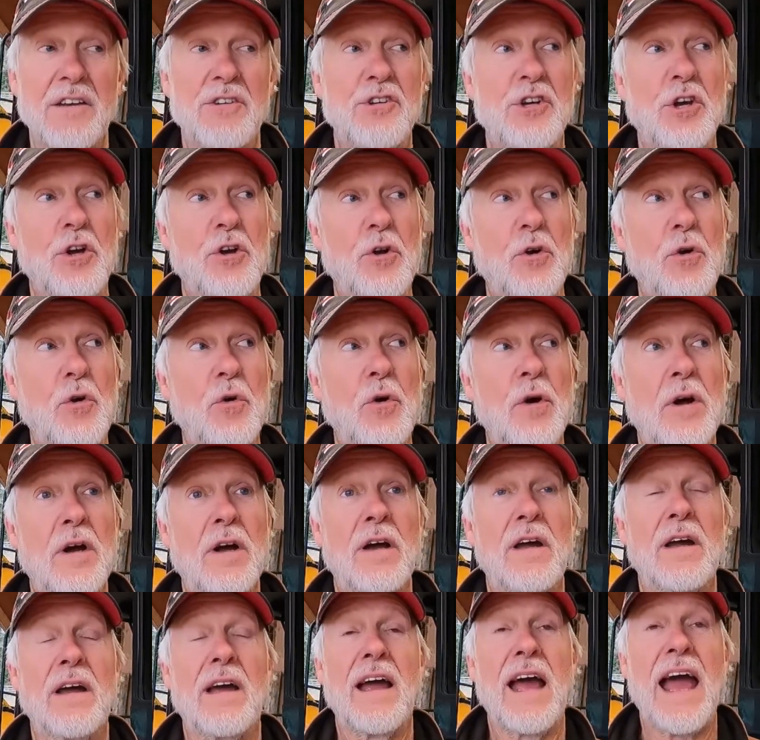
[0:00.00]
to
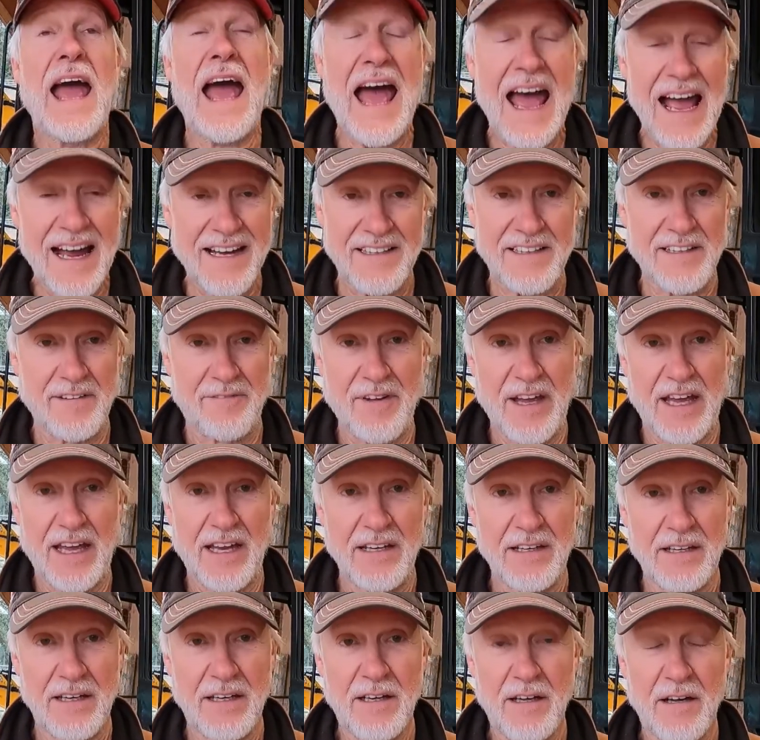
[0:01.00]

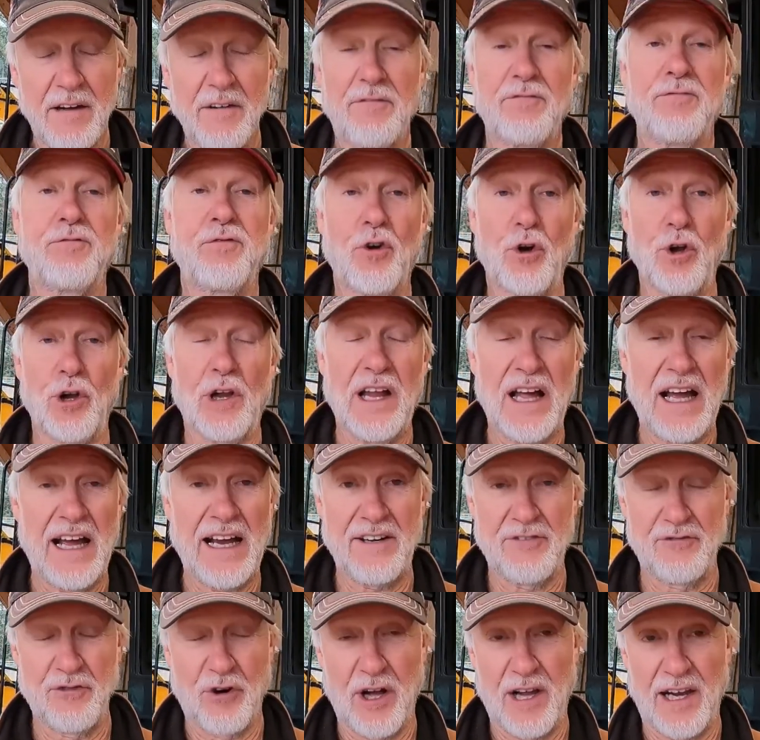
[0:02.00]
activate full
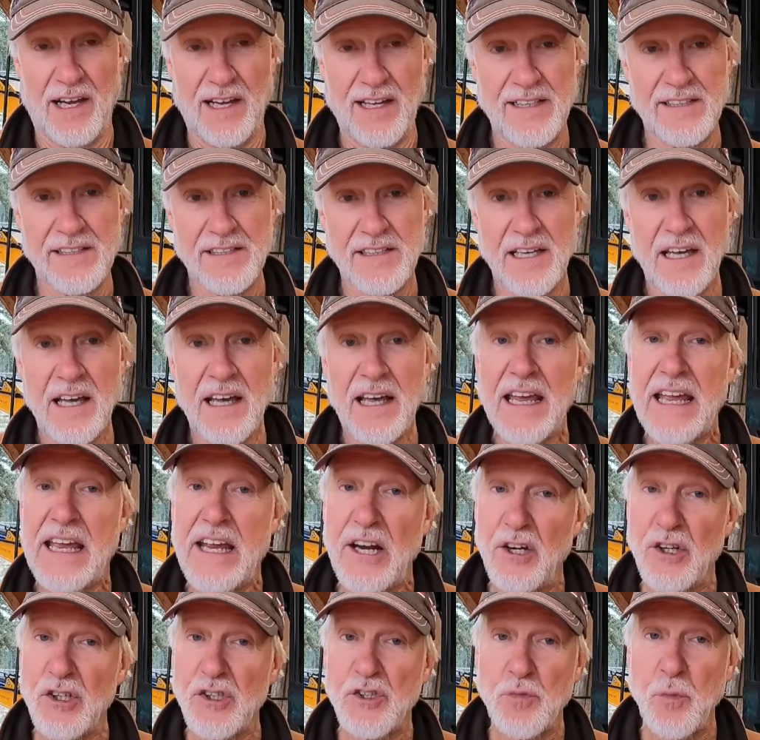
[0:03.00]
hydraulics.
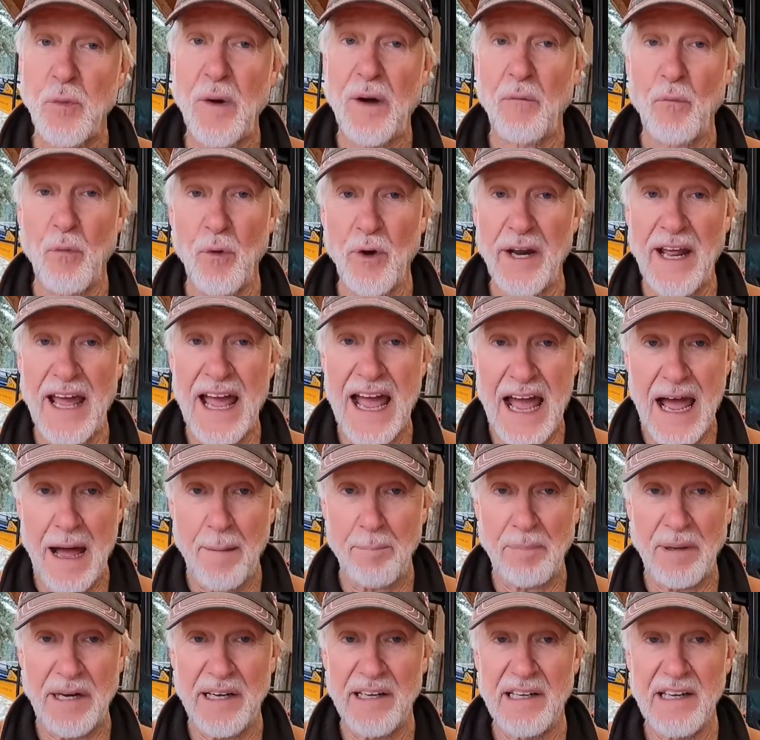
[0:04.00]
Here's what would have
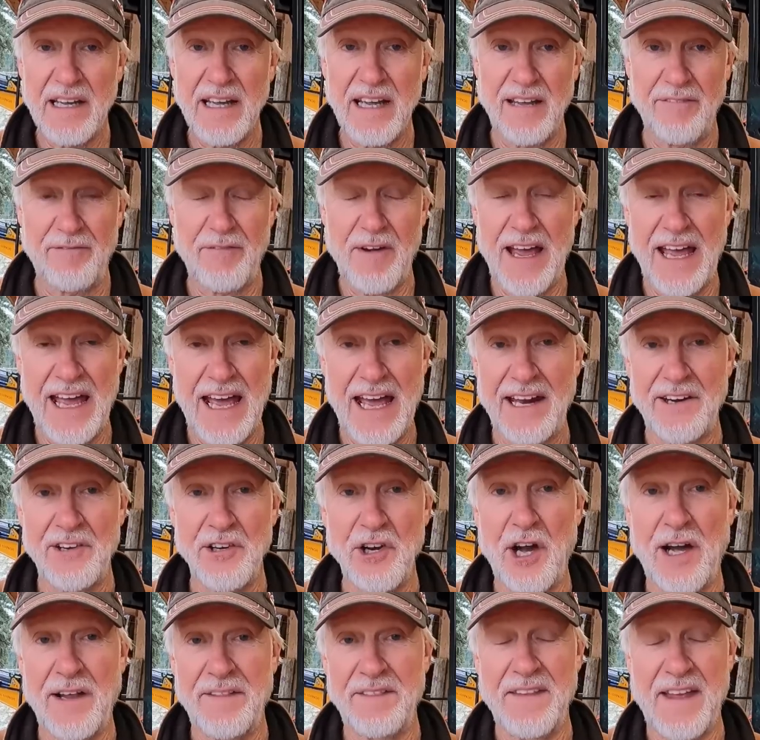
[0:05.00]
happened if I had
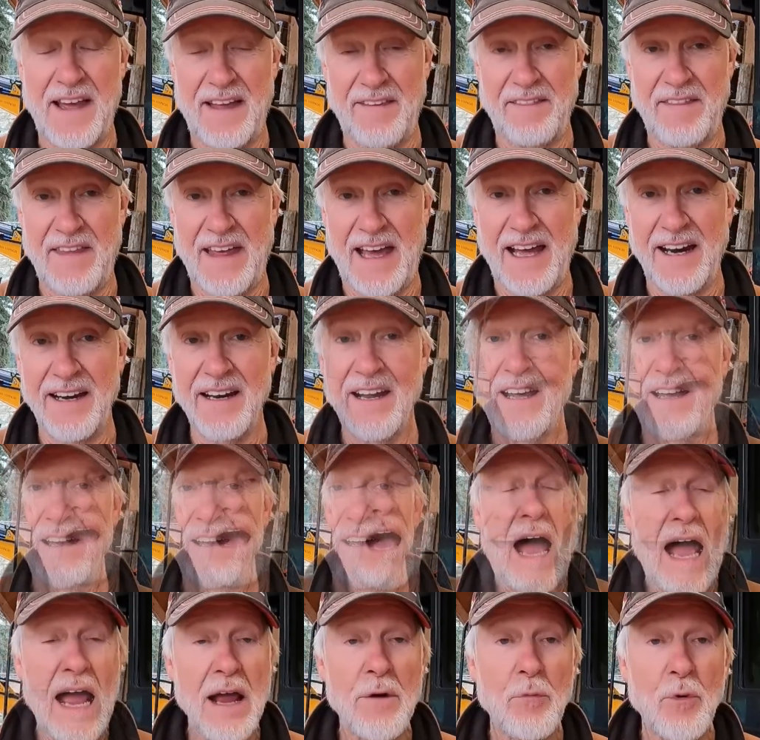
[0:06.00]
not done that.
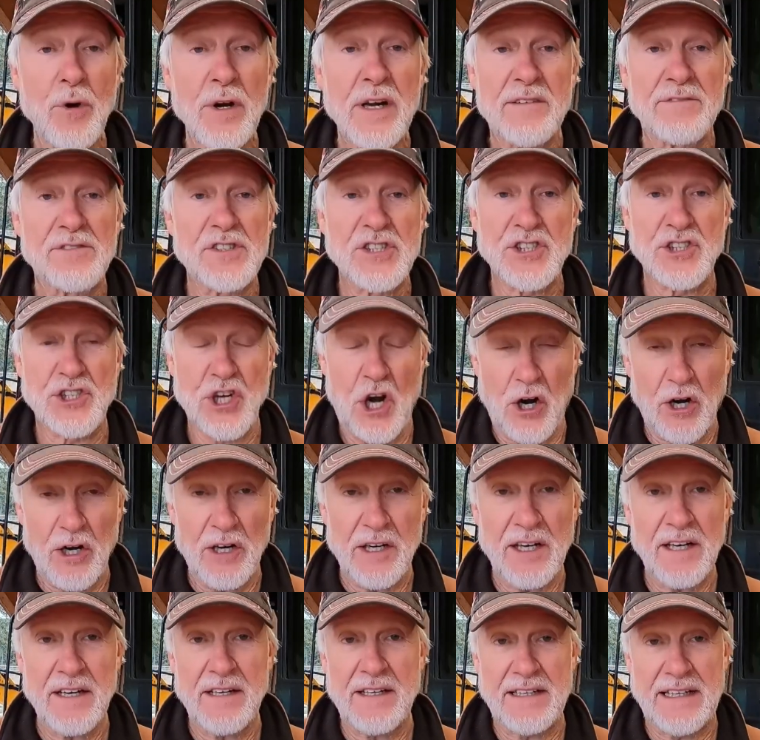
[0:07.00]
I would have
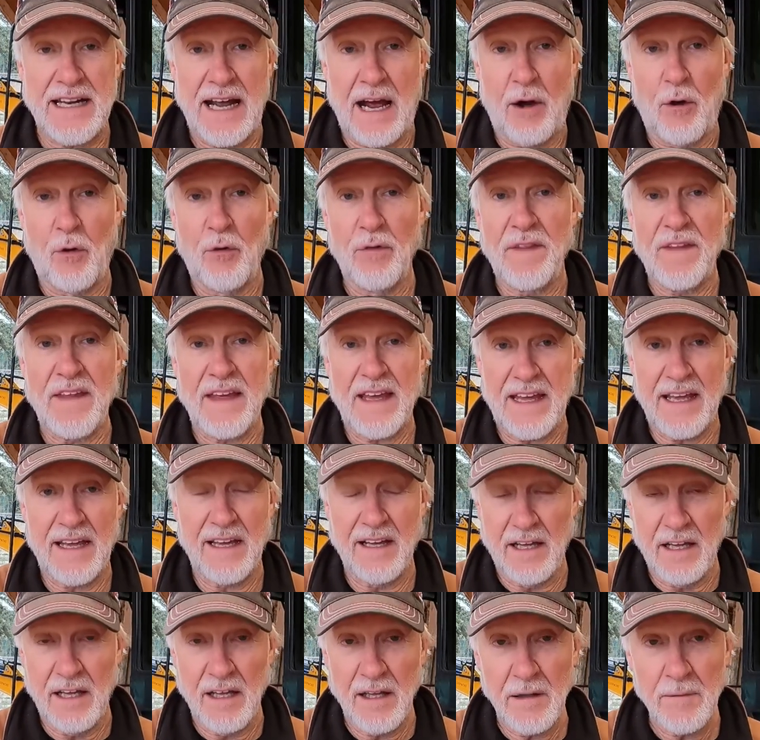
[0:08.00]
started down the
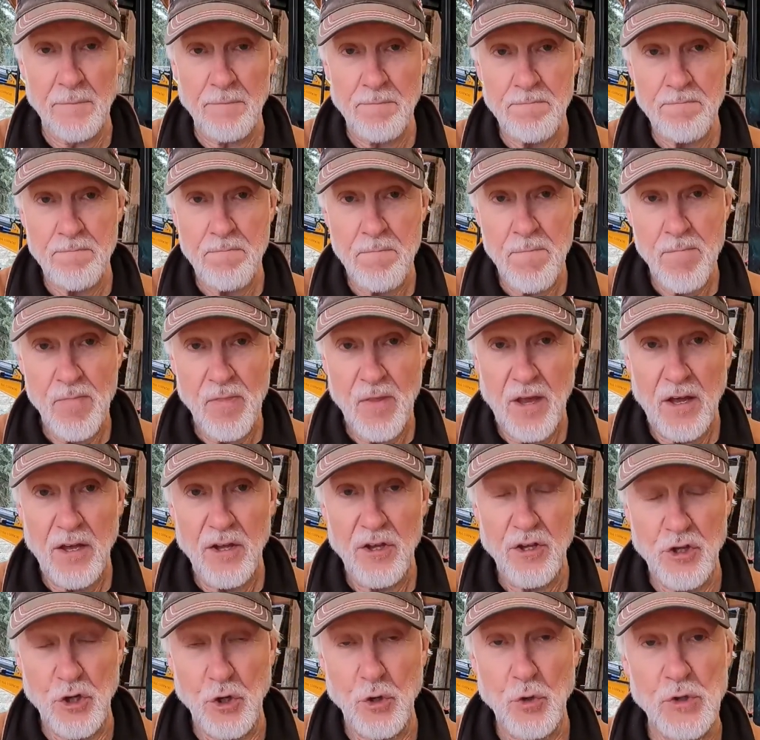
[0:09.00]
hill
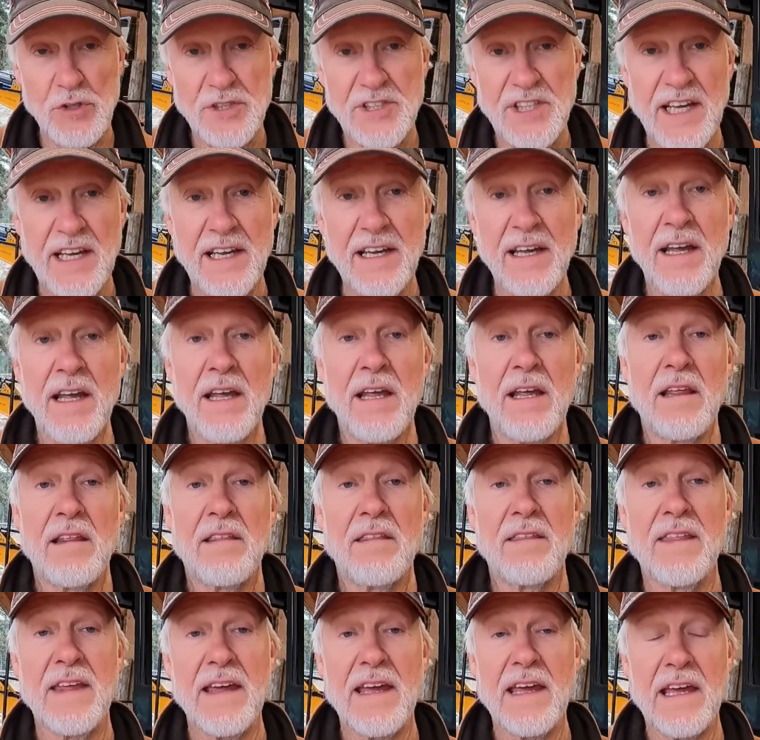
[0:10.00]
using
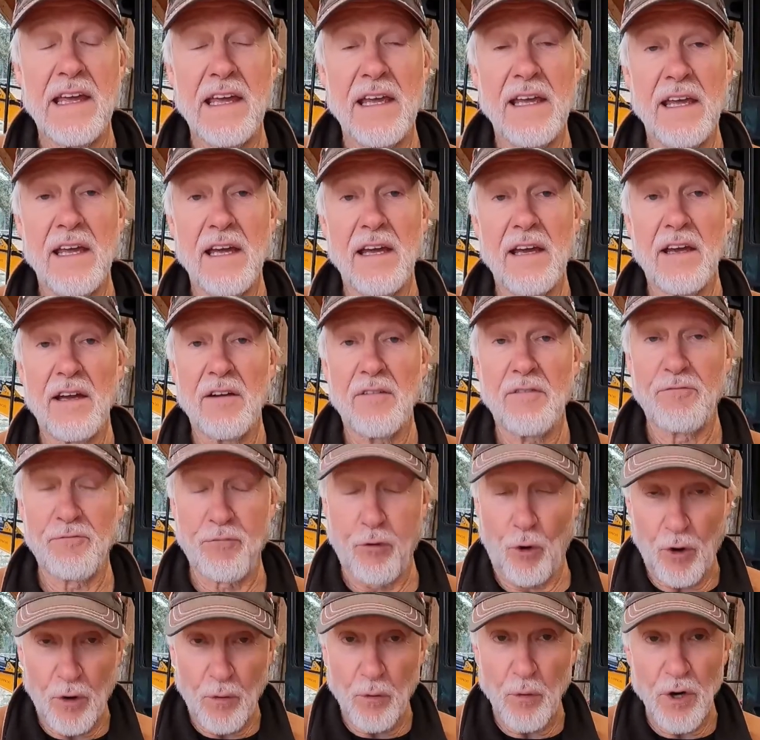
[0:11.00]
the
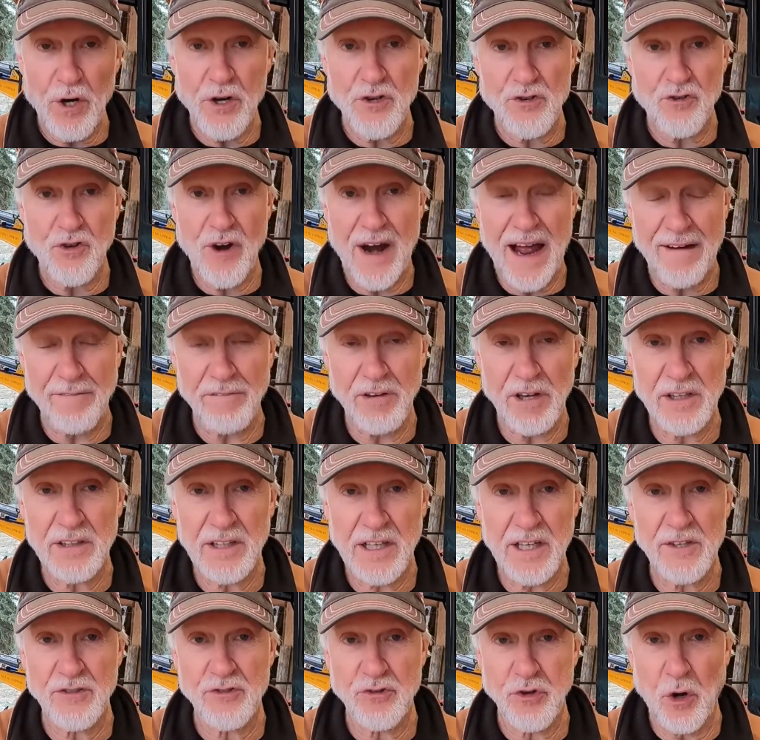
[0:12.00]
forward travel
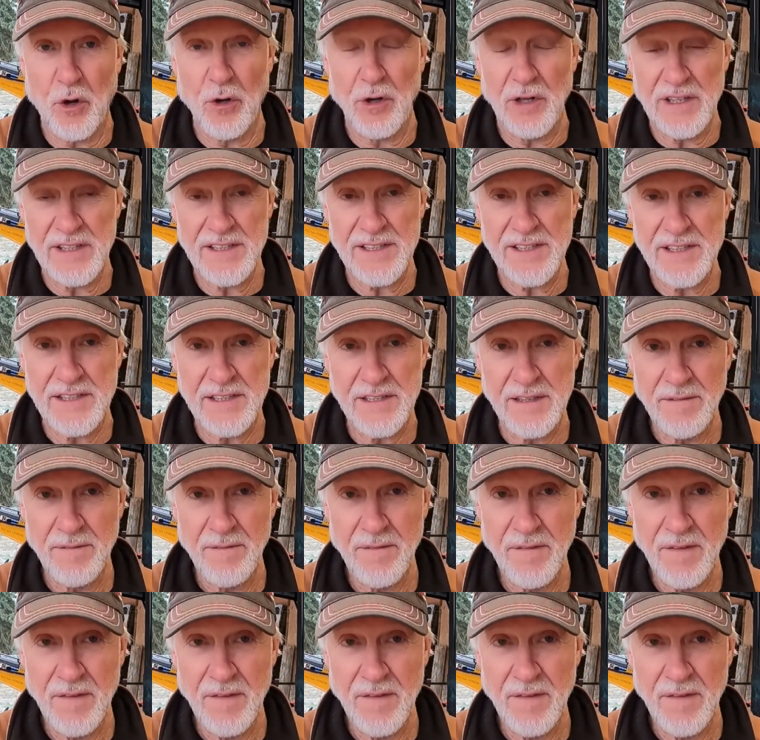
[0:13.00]
controls.